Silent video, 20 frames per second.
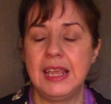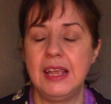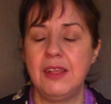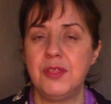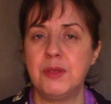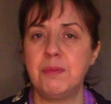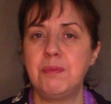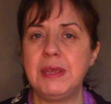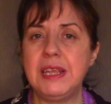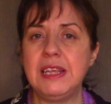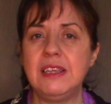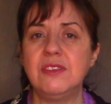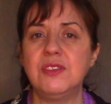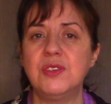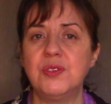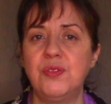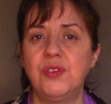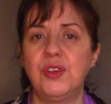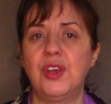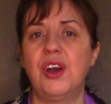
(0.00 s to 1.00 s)
The peace
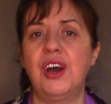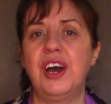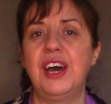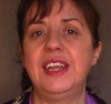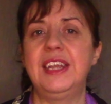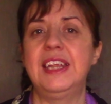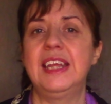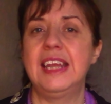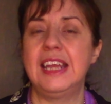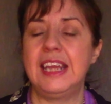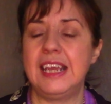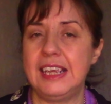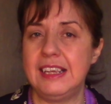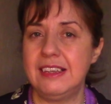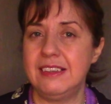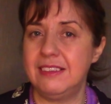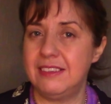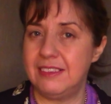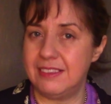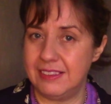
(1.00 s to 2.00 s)
of God
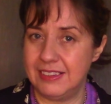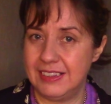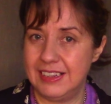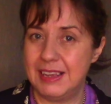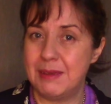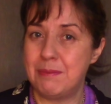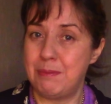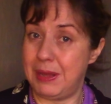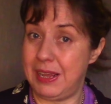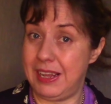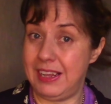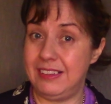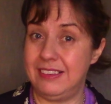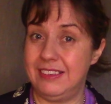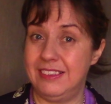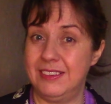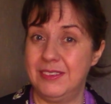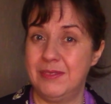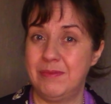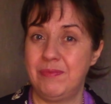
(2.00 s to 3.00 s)
is
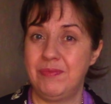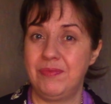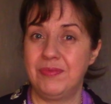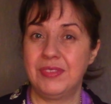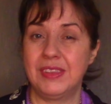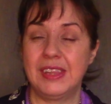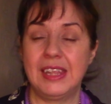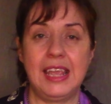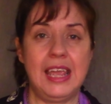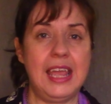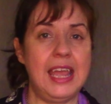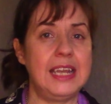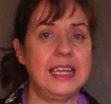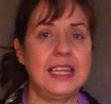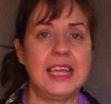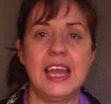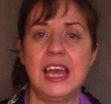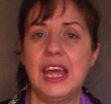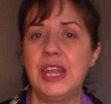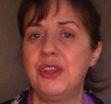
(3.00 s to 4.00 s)
peace. It
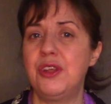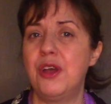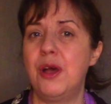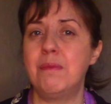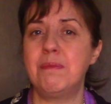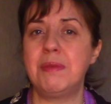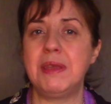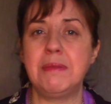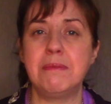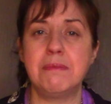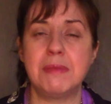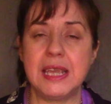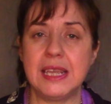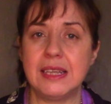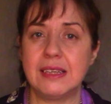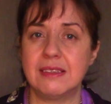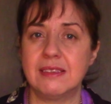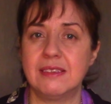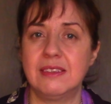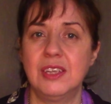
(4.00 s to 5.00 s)
cannot be
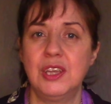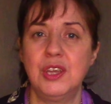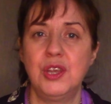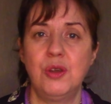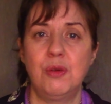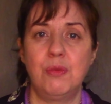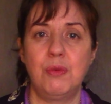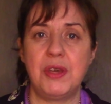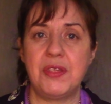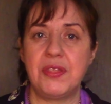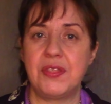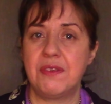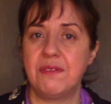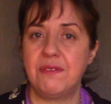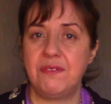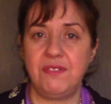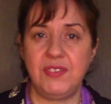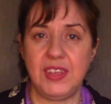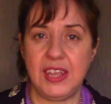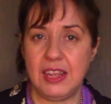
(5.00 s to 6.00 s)
mixed with
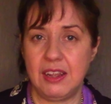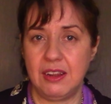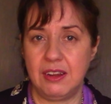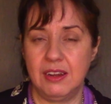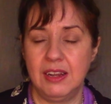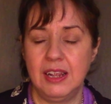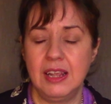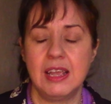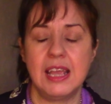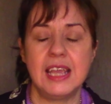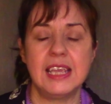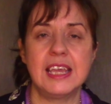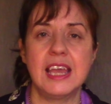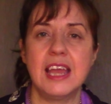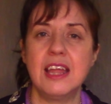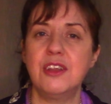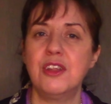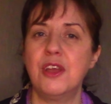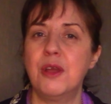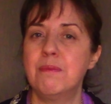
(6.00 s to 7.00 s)
fear. It
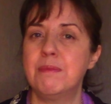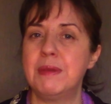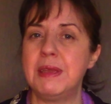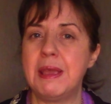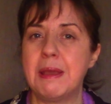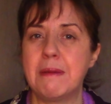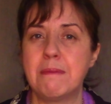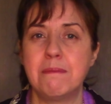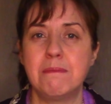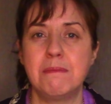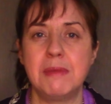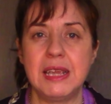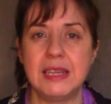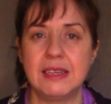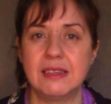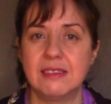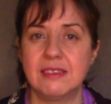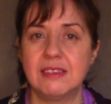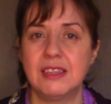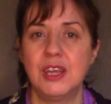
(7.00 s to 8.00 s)
cannot be
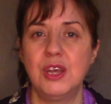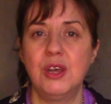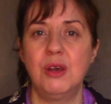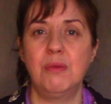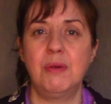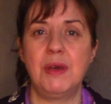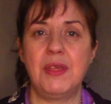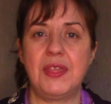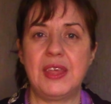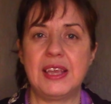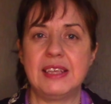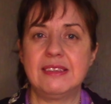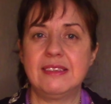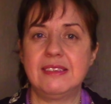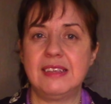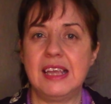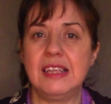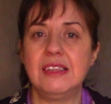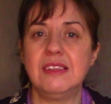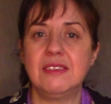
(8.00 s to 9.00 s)
mixed with a
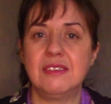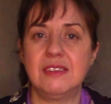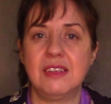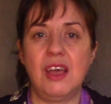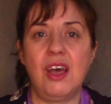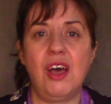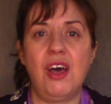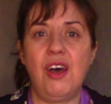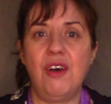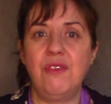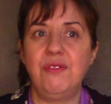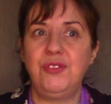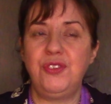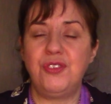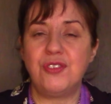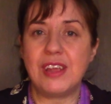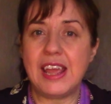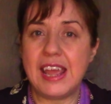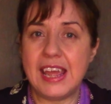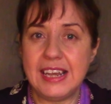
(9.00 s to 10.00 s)
sense of
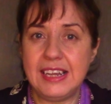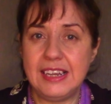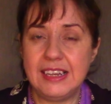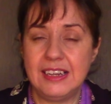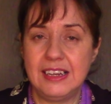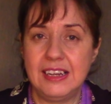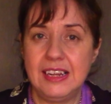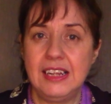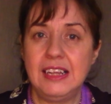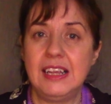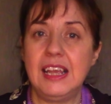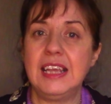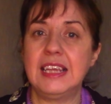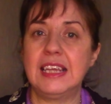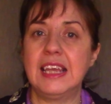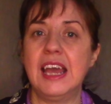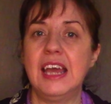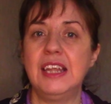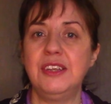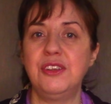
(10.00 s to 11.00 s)
dread. It
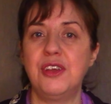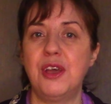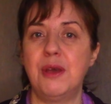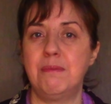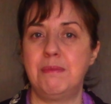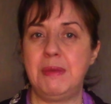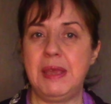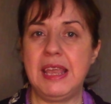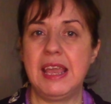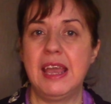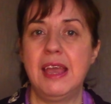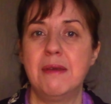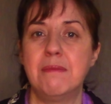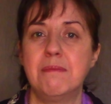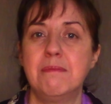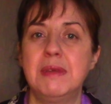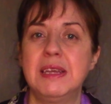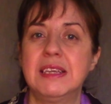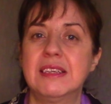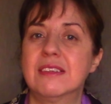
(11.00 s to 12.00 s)
cannot be
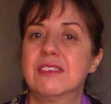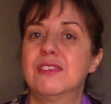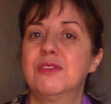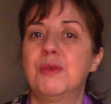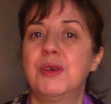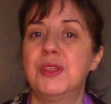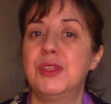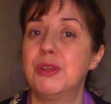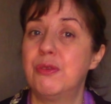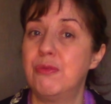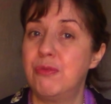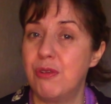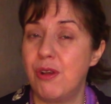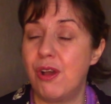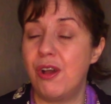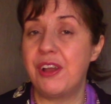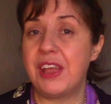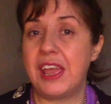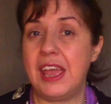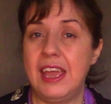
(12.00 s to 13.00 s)
mixed with the
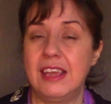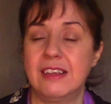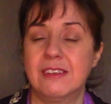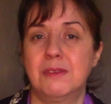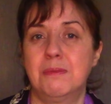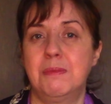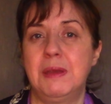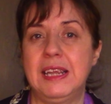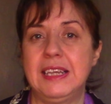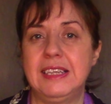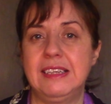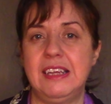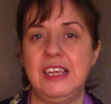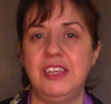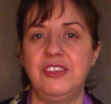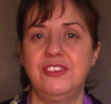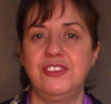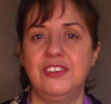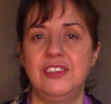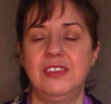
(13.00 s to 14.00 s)
wrong
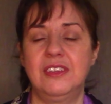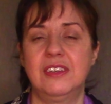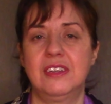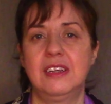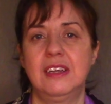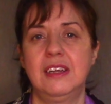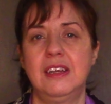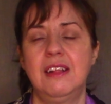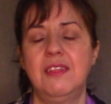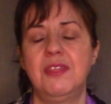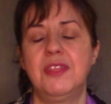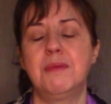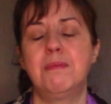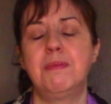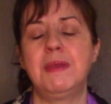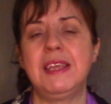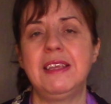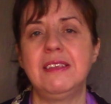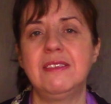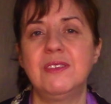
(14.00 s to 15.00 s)
expectation. The
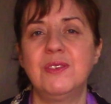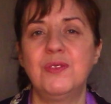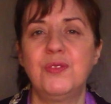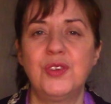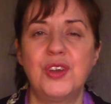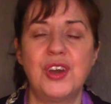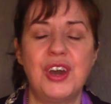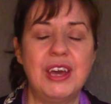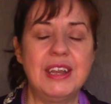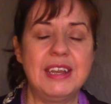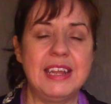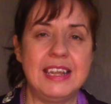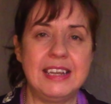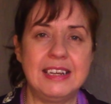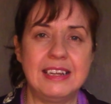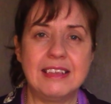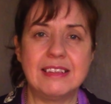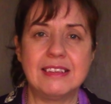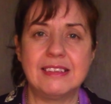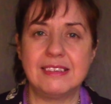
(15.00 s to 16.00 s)
peace of God in
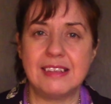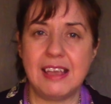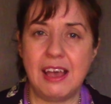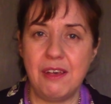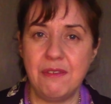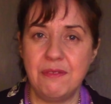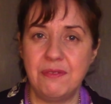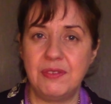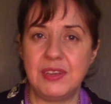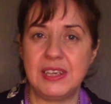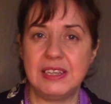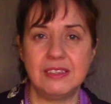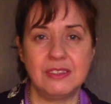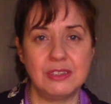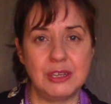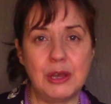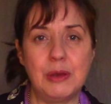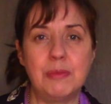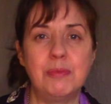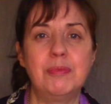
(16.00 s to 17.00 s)
itself is
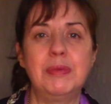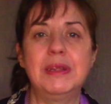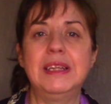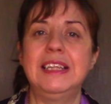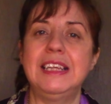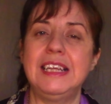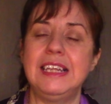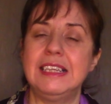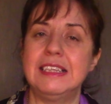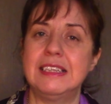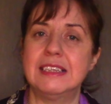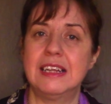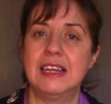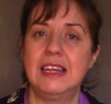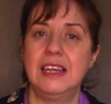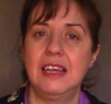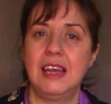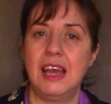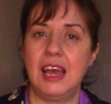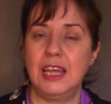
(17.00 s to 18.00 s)
complete
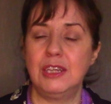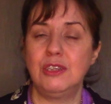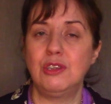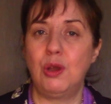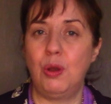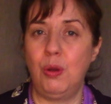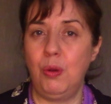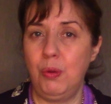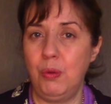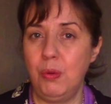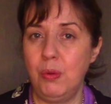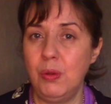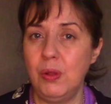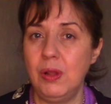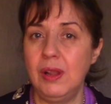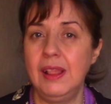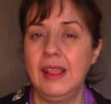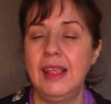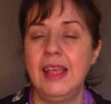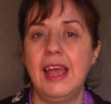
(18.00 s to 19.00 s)
and
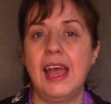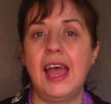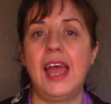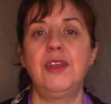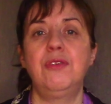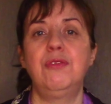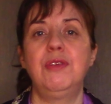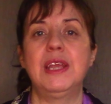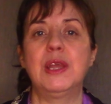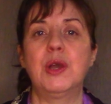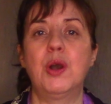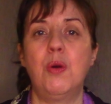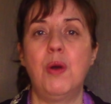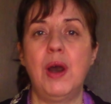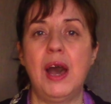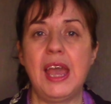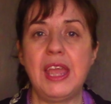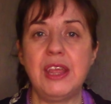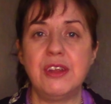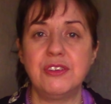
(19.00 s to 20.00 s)
whole and
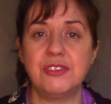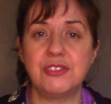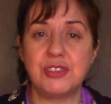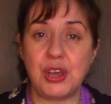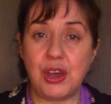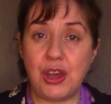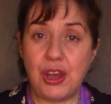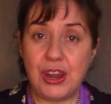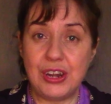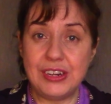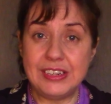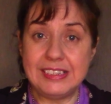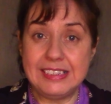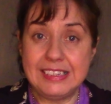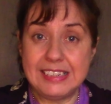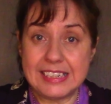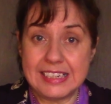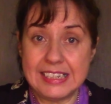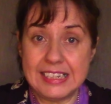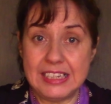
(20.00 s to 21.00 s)
requires our
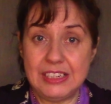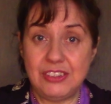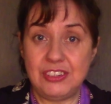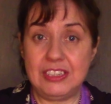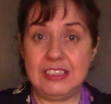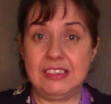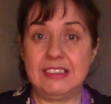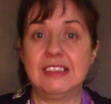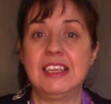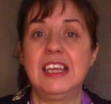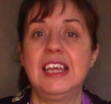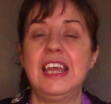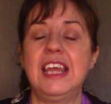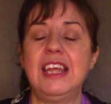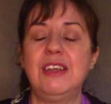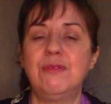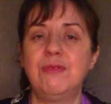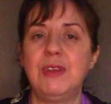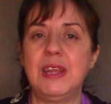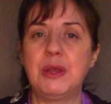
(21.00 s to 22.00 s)
diligence.
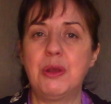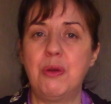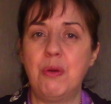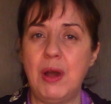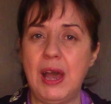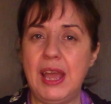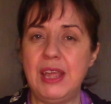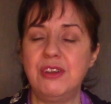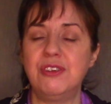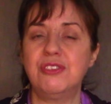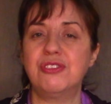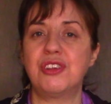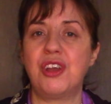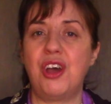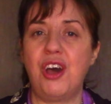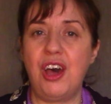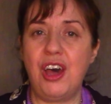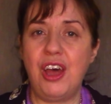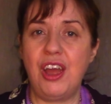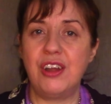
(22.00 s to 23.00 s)
It requires
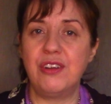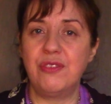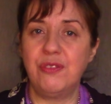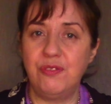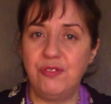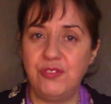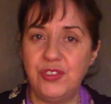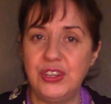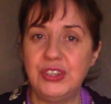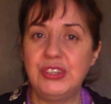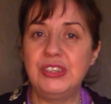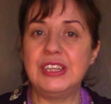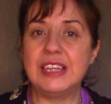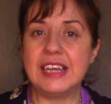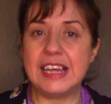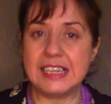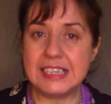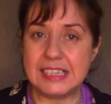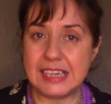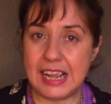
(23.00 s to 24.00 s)
our full
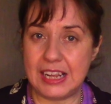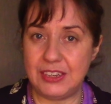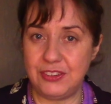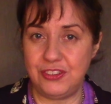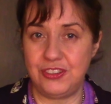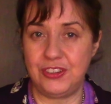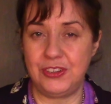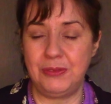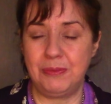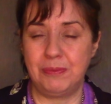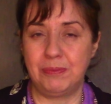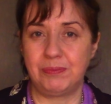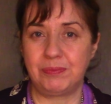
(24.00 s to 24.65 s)
attention.